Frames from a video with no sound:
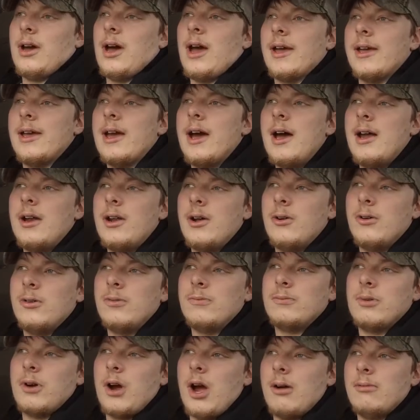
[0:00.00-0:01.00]
I got
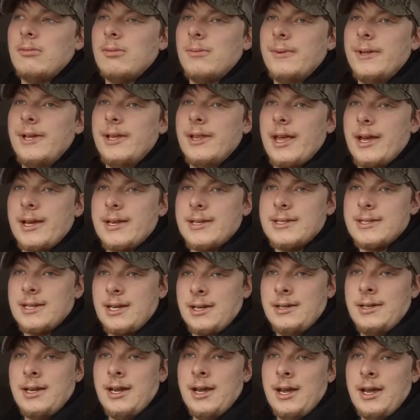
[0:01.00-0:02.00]
home probably like
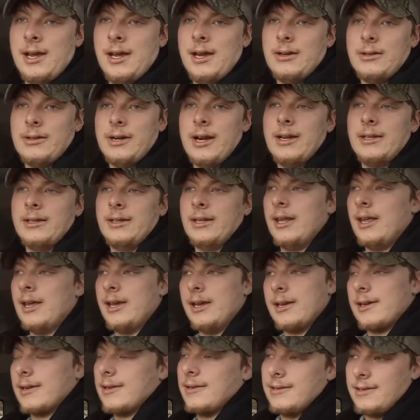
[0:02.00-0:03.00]
Sunday around
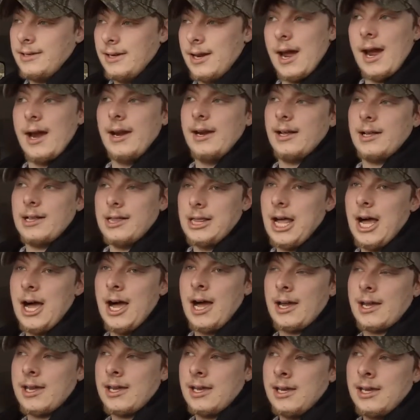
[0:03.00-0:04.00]
like nine
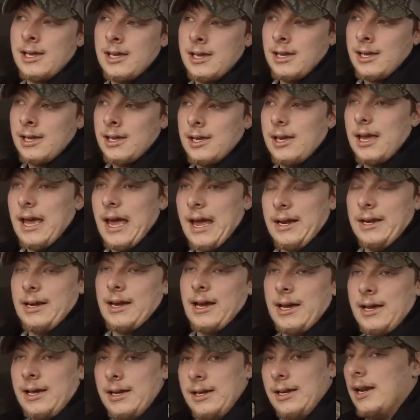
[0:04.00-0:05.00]
o'clock at
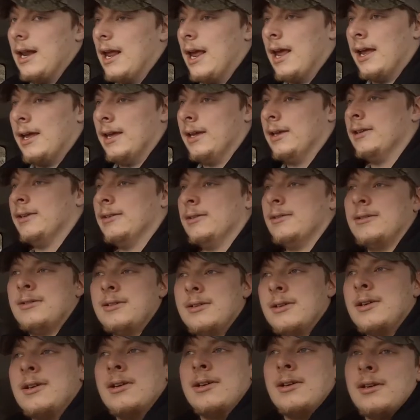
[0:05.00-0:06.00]
night
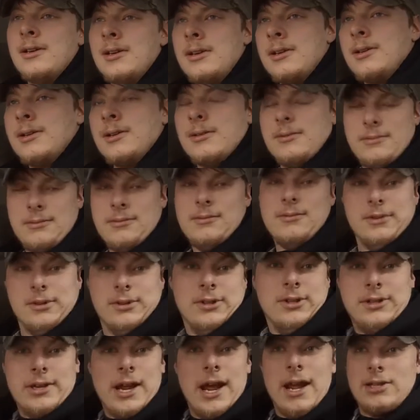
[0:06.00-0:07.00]
and
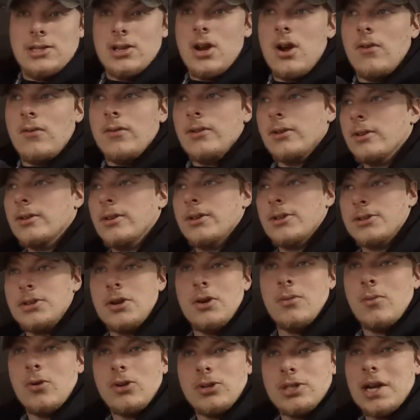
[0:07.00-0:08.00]
the day's over. There's
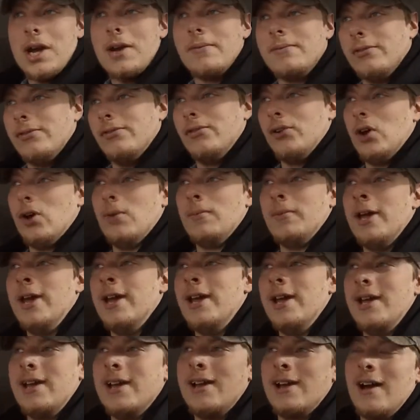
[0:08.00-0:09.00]
no more time for
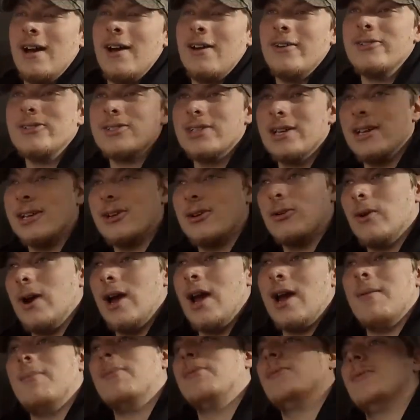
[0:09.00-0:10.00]
filming. I was like,
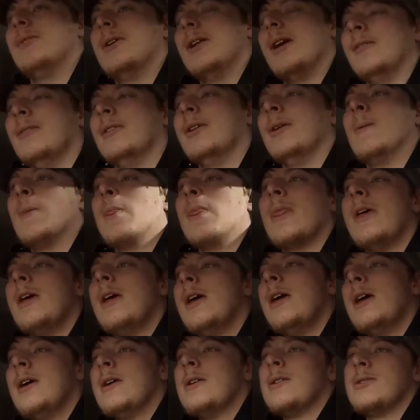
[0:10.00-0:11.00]
crap, whatever.
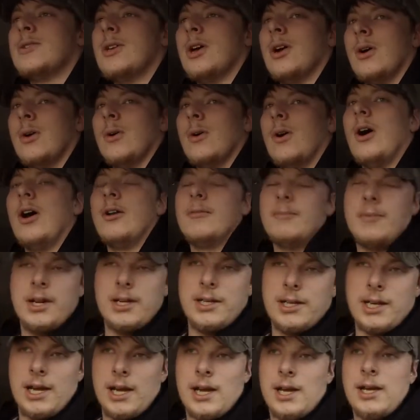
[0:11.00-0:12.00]
So on
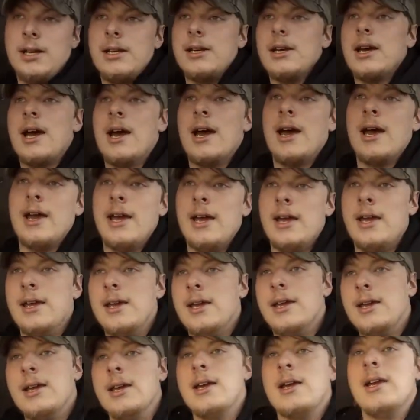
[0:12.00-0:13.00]
Monday, I
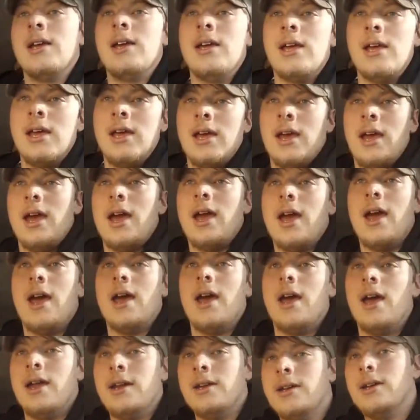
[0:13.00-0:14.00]

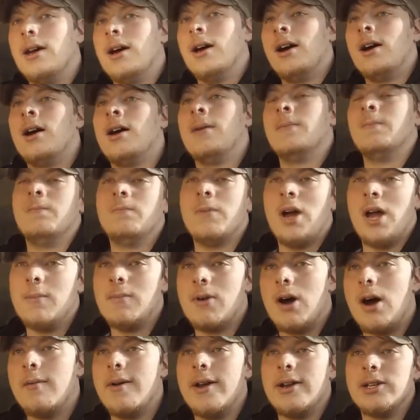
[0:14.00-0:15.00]
had um, my
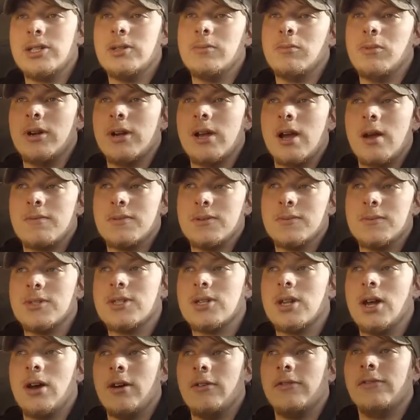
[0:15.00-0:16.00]
mom actually bring up some
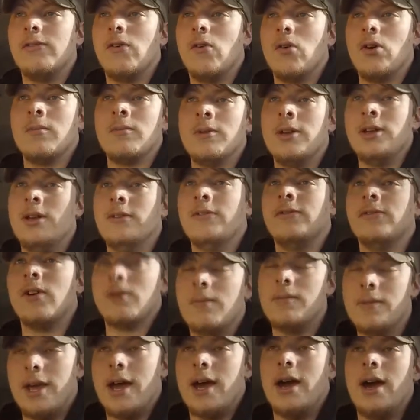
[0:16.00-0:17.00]
stuff for me
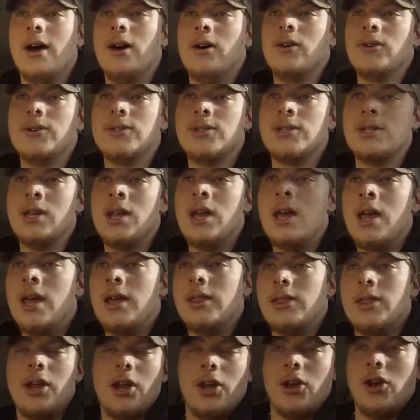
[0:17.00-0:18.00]
from the house
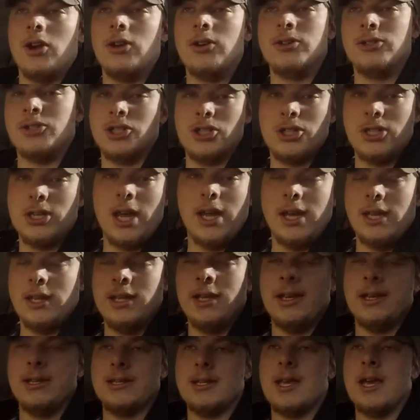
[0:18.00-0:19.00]
that I couldn't just take in
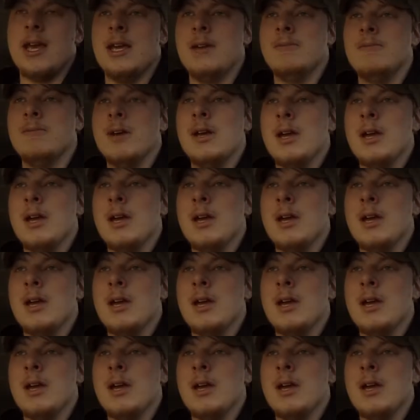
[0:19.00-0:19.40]
the escape.